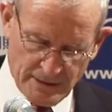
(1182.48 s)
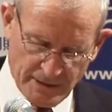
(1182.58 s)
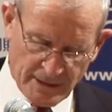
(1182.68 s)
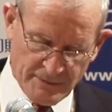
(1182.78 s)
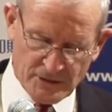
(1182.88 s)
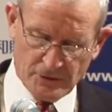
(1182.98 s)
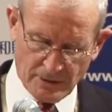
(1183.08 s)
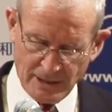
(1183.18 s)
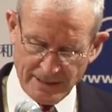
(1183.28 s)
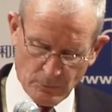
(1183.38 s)
none of us
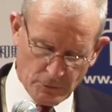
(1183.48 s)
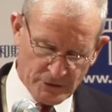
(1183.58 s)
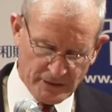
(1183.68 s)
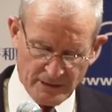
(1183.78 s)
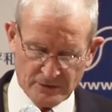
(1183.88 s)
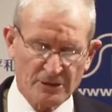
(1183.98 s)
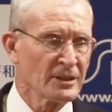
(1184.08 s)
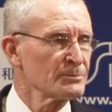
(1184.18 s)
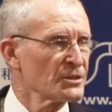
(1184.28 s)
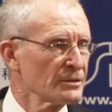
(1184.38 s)
should allow worst-case
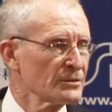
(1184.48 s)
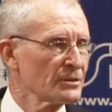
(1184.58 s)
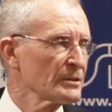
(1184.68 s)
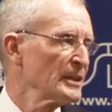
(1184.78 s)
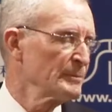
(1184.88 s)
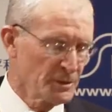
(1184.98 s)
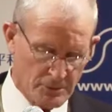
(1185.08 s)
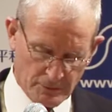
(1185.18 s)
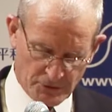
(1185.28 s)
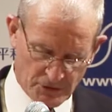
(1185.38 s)
assumptions and
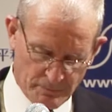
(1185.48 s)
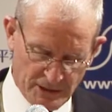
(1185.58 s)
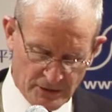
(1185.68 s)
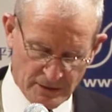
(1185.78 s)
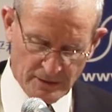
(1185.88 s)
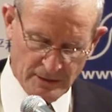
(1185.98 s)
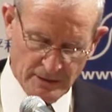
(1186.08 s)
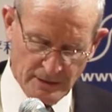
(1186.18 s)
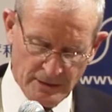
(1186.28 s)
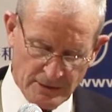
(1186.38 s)
mutual suspicion
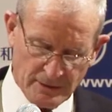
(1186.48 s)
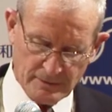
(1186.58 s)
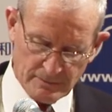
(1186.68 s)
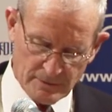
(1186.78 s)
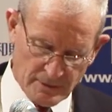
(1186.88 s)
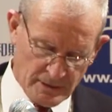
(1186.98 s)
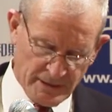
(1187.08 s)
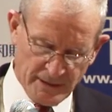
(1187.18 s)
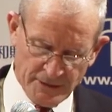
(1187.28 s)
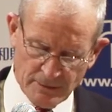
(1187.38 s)

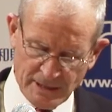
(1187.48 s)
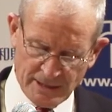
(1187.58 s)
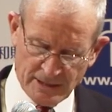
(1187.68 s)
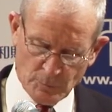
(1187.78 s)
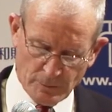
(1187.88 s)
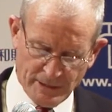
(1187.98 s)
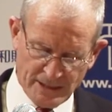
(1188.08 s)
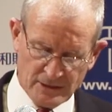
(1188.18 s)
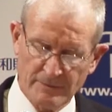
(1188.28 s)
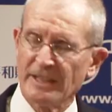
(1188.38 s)
to undermine the more
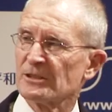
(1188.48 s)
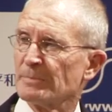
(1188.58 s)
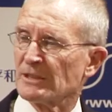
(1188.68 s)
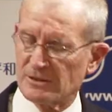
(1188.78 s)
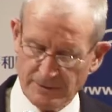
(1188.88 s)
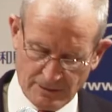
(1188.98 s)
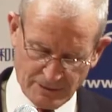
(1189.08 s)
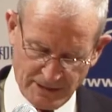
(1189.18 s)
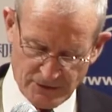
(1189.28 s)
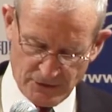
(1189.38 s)
positive aspects of our
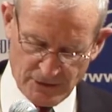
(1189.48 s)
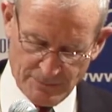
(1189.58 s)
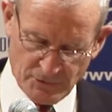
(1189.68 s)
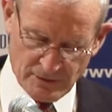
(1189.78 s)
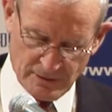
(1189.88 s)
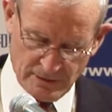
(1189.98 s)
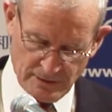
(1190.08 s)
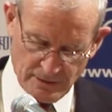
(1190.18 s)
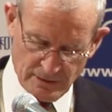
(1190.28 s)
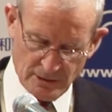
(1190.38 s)
relationships.
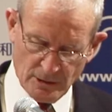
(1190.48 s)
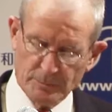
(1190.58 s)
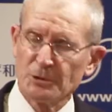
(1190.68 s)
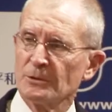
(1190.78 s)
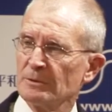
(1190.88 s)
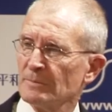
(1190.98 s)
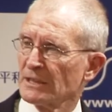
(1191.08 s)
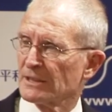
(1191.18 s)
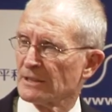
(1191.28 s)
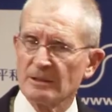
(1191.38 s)
Prudent
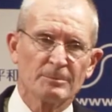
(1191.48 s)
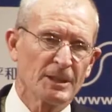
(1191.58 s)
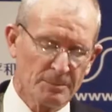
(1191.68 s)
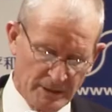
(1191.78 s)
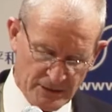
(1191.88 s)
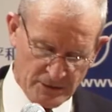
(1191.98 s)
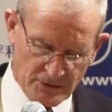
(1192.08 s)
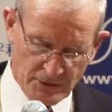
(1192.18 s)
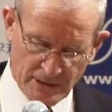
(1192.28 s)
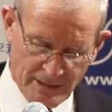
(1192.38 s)
military
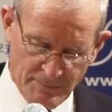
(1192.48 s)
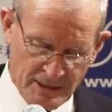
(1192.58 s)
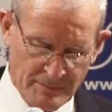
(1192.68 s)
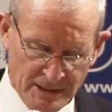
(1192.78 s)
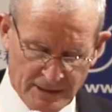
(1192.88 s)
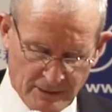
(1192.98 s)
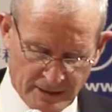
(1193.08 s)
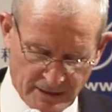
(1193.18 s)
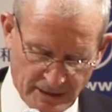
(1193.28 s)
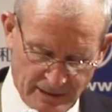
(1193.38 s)
preparations do not mean
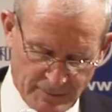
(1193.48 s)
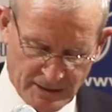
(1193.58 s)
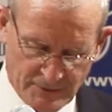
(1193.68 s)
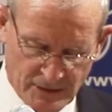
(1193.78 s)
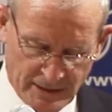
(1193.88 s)
military containment of